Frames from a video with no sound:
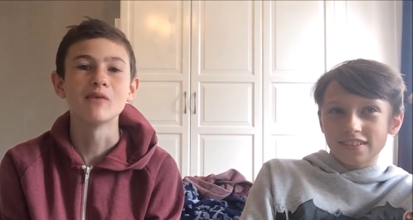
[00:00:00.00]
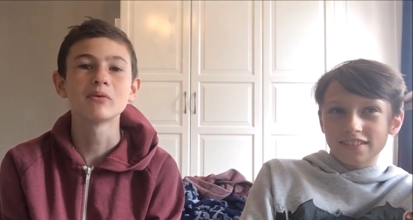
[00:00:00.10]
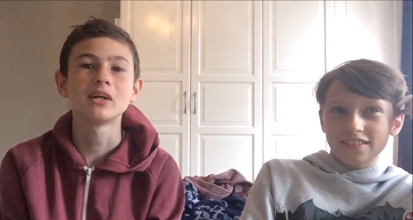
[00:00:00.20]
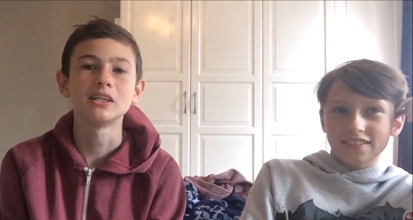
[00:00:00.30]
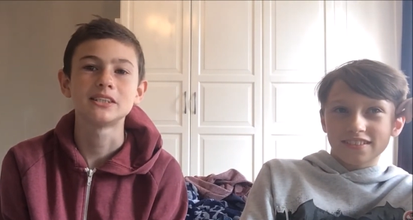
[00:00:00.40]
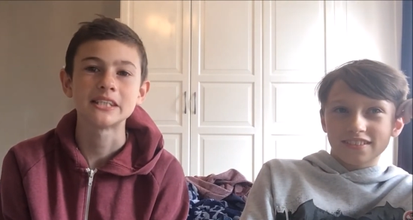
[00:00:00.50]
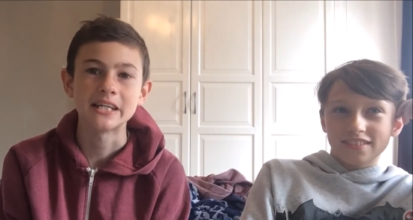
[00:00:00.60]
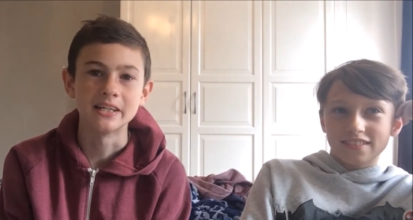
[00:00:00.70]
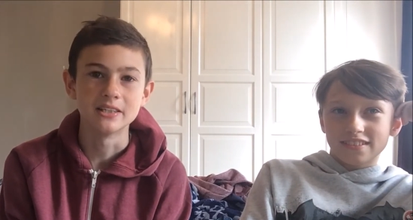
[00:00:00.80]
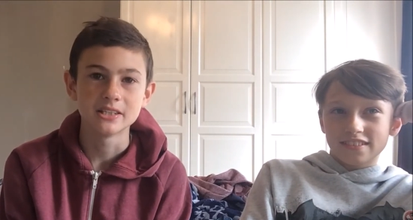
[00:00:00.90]
Speaker 1: number
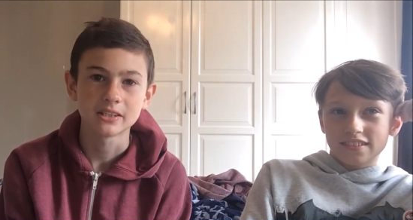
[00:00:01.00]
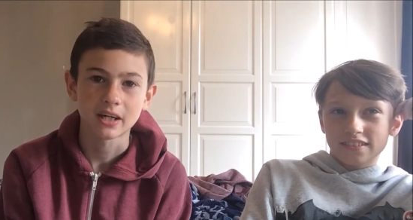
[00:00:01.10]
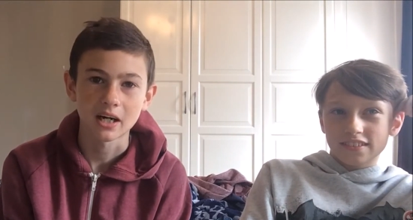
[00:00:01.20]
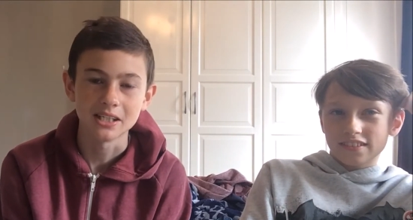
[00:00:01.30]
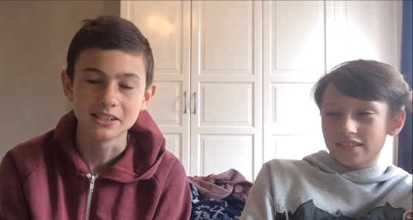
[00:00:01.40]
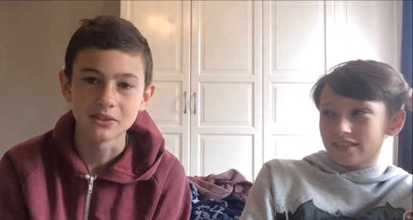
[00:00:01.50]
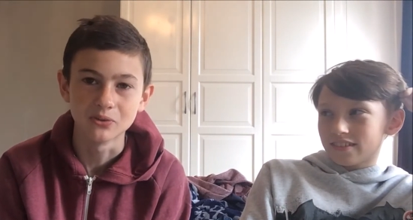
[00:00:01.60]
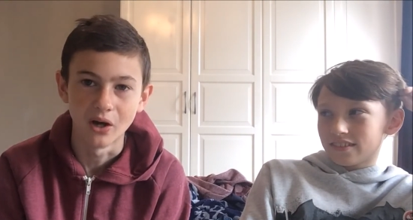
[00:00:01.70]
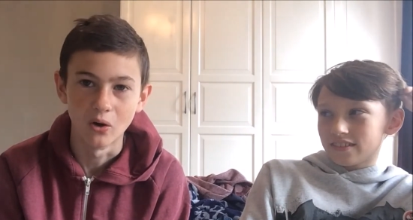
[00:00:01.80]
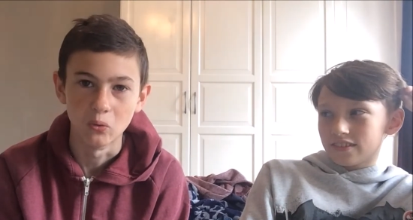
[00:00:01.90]
19. I don't
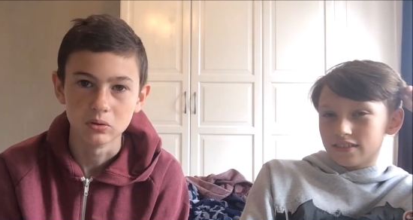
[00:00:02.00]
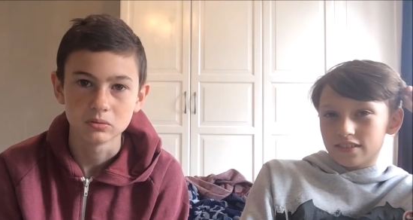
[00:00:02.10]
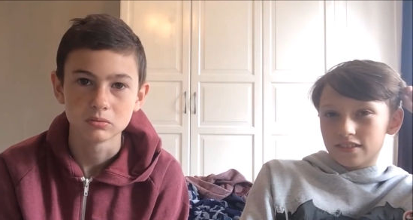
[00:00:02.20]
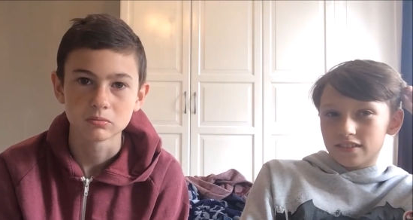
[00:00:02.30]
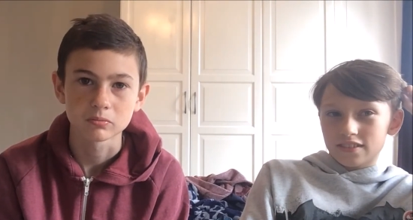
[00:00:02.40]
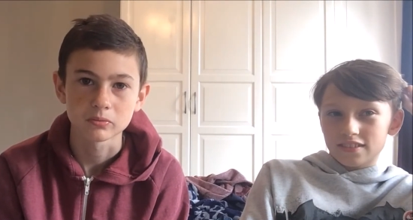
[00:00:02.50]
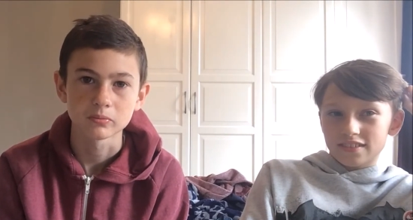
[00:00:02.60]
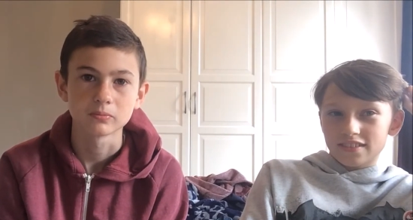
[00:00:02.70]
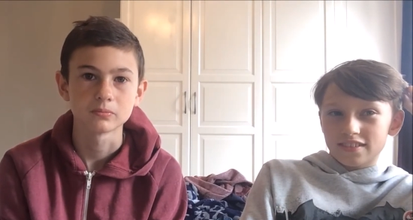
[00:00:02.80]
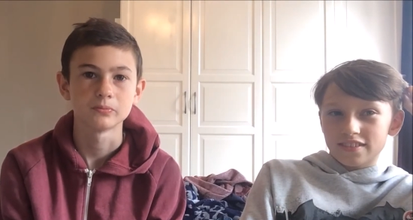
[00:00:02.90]
know.
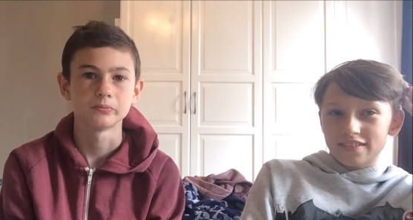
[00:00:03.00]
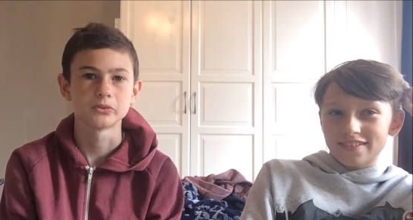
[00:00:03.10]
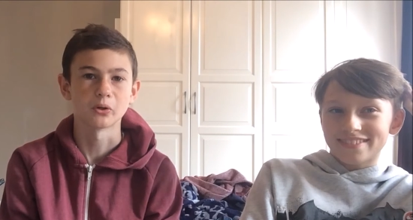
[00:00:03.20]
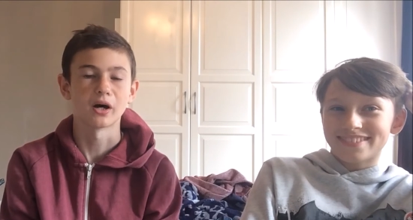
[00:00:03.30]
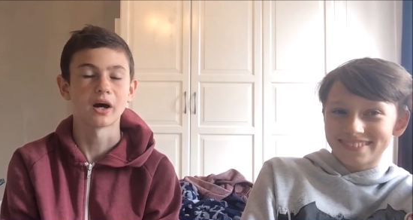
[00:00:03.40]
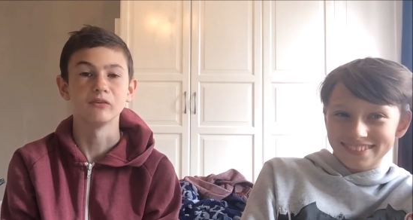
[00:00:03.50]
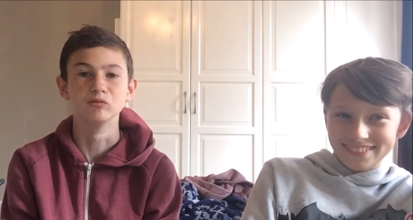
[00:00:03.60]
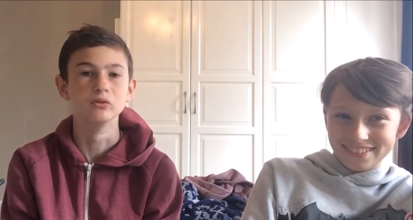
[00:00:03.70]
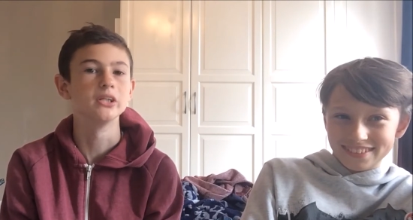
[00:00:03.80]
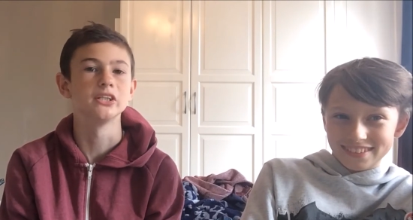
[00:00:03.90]
So I, I
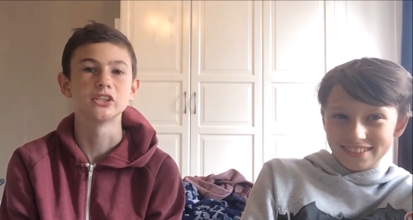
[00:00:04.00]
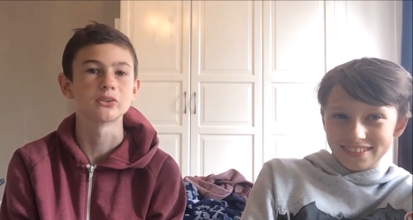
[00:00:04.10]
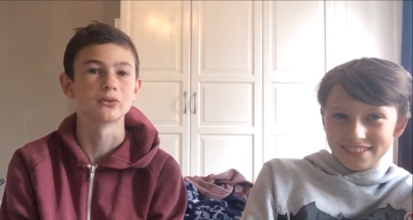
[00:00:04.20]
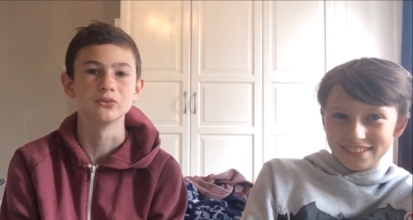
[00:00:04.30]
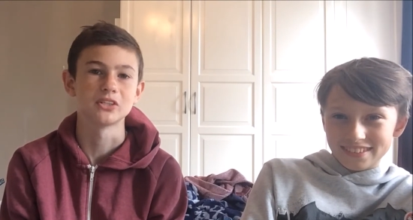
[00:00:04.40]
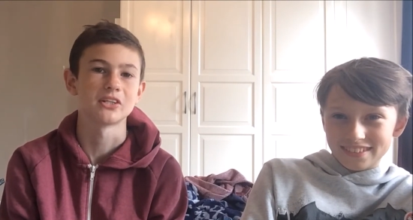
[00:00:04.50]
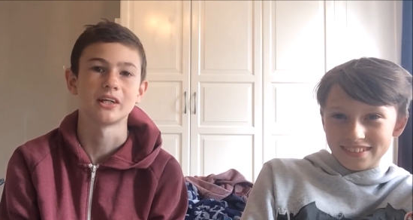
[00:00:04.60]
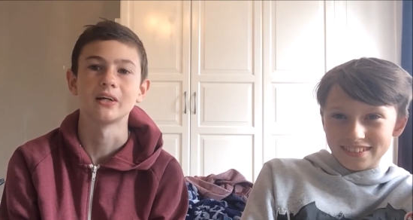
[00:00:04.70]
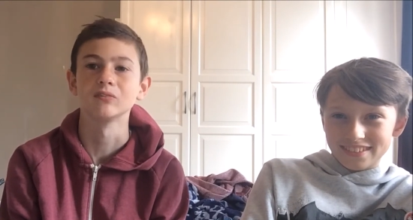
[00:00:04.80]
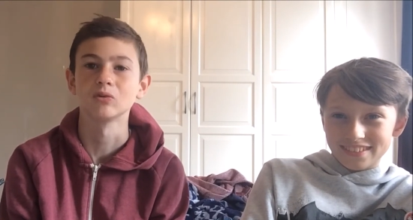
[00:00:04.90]
really struggle to
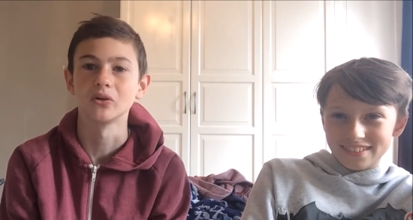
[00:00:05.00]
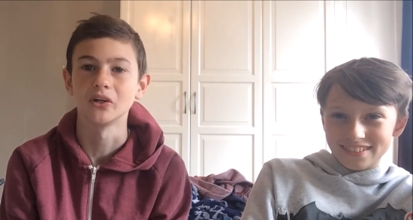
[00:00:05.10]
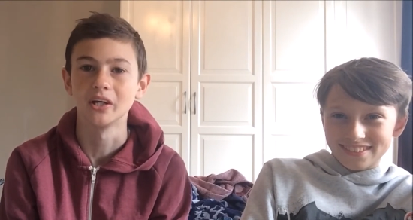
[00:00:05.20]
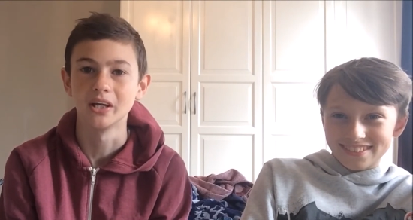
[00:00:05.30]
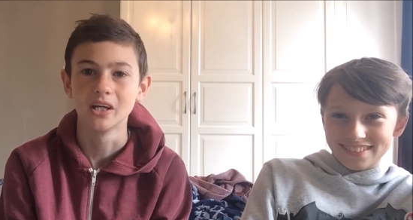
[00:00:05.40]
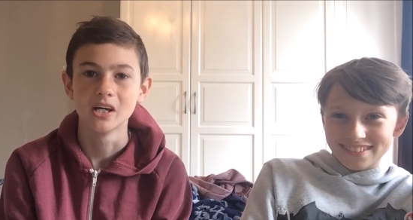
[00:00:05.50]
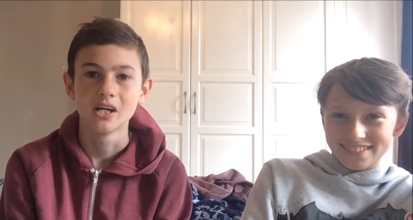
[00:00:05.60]
think of one here.